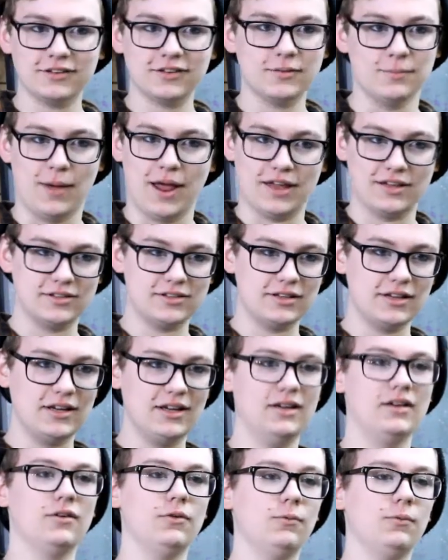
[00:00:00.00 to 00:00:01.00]
to my
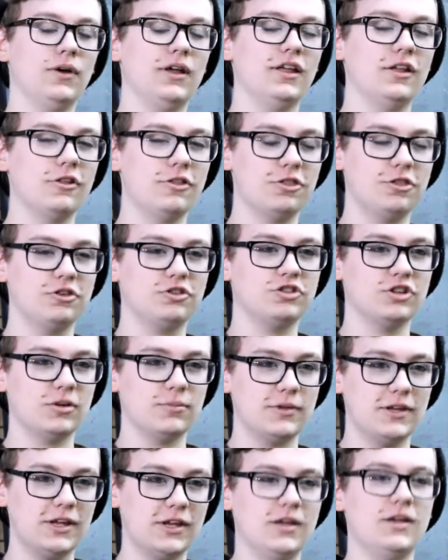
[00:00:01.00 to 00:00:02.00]
scene with
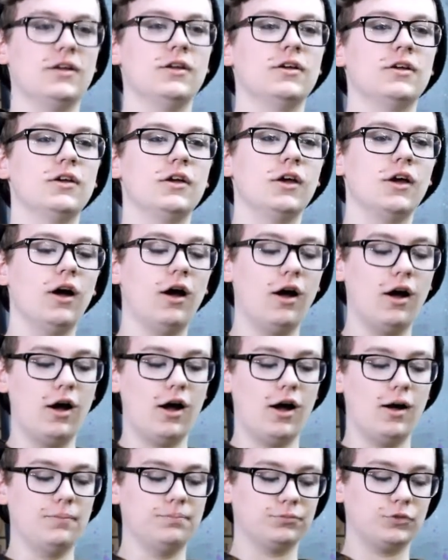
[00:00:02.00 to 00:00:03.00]
Jimmy
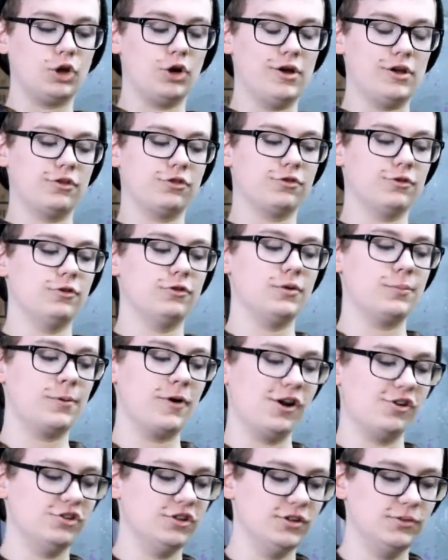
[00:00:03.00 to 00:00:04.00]
going through
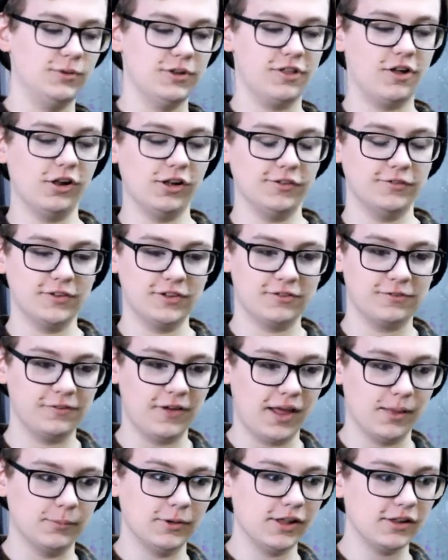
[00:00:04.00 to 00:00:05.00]
depression with all of his
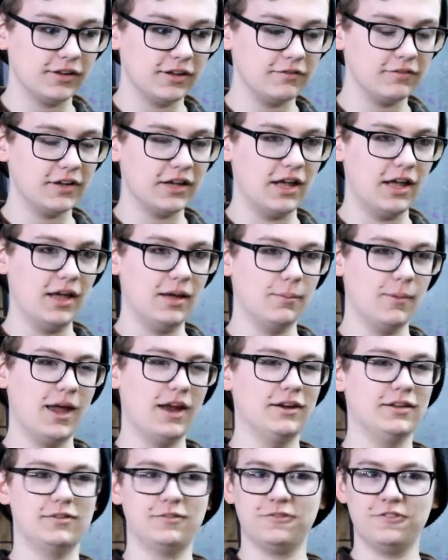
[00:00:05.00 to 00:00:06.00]
family leaving him and
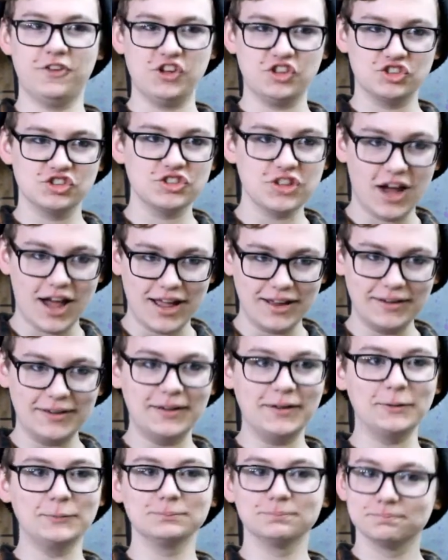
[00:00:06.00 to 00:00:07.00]
his fish
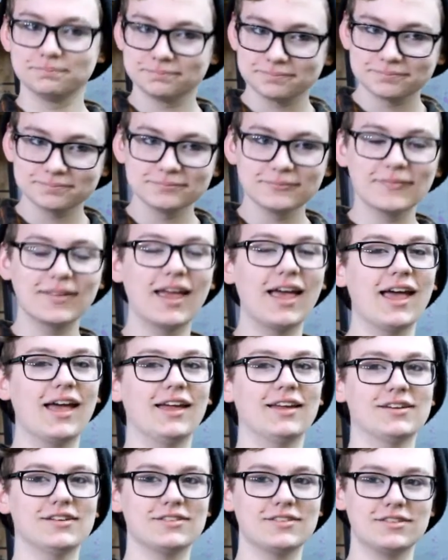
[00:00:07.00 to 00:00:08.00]
dying,
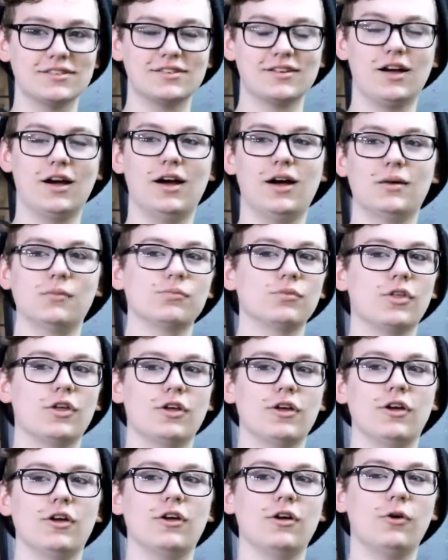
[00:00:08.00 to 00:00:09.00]
and
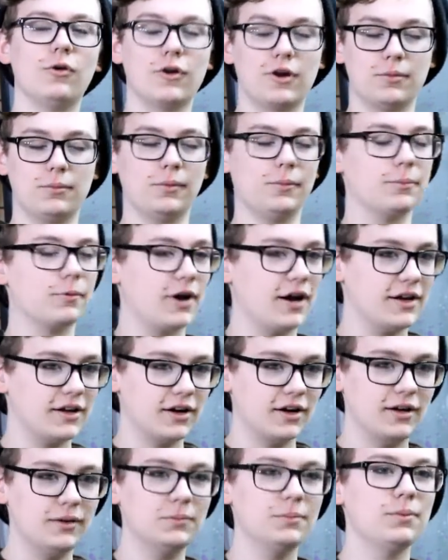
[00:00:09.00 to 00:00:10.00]
the horrible
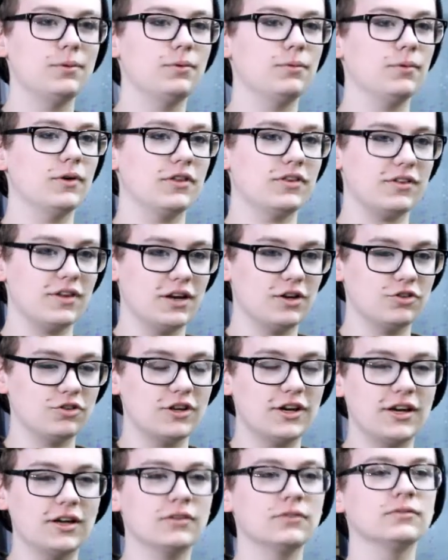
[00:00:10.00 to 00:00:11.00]
breakup with
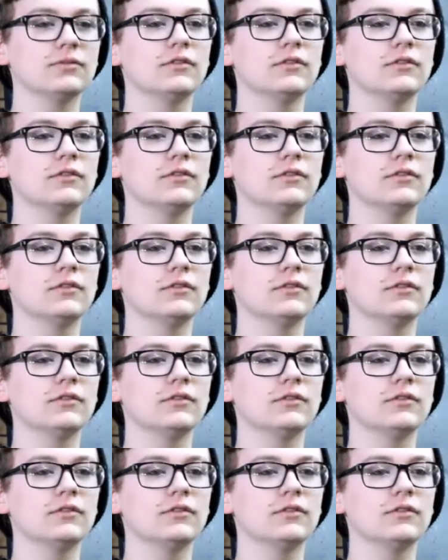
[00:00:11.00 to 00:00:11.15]
Sandrine.